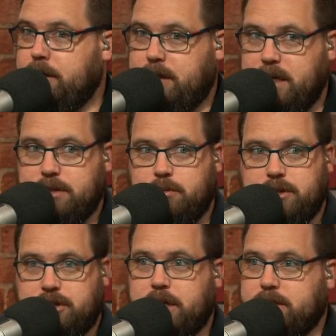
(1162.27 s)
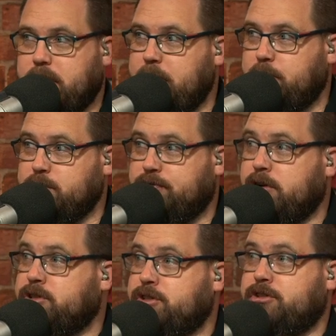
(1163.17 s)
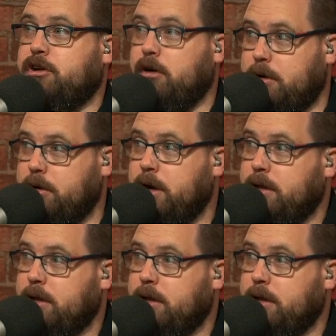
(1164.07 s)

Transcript: this was Chase Claypool's first start.